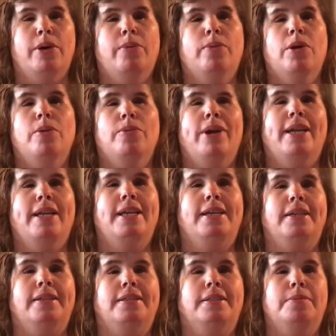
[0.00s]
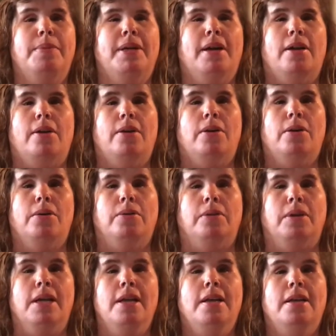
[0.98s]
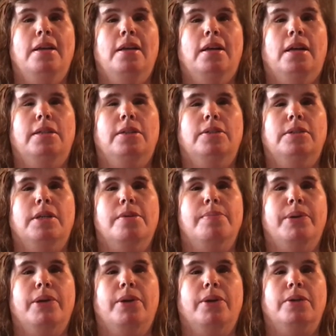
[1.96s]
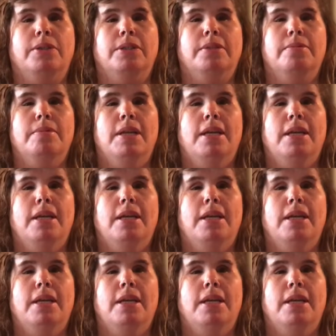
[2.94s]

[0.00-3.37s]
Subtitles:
We weren't ready to be on our own on those computers.